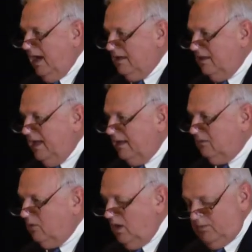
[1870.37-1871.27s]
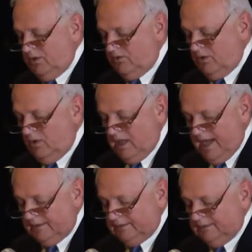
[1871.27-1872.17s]
out of that Crime Control
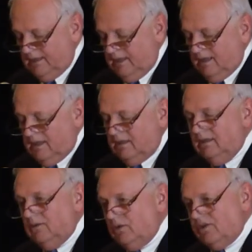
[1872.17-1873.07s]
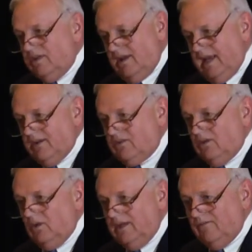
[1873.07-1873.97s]
Act. It was the
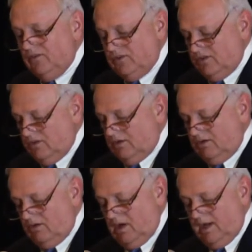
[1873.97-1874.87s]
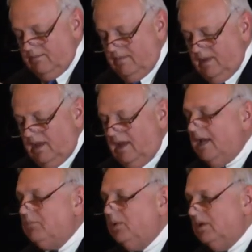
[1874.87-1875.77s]
national emphasis on crime
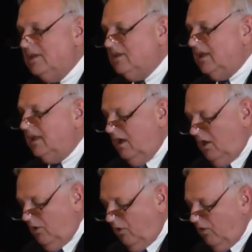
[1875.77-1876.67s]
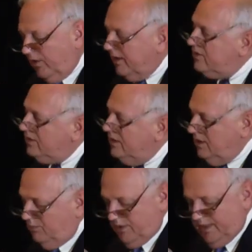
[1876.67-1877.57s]
and policing over an
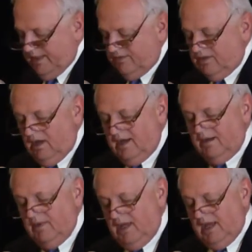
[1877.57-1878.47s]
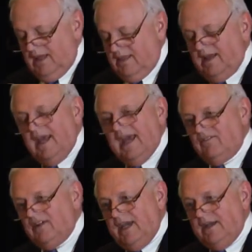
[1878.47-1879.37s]
extended period of time that
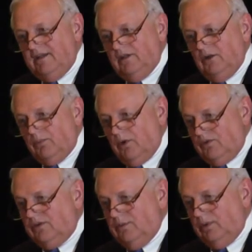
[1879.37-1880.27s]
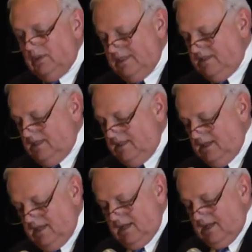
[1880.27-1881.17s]
advocated an approach to
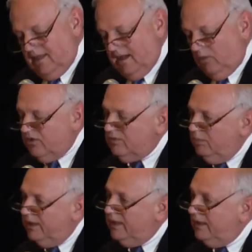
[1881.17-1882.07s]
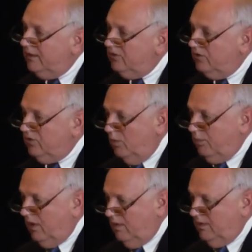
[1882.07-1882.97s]
policing that was beginning to show
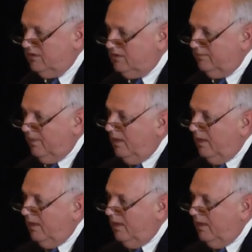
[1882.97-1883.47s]
promise.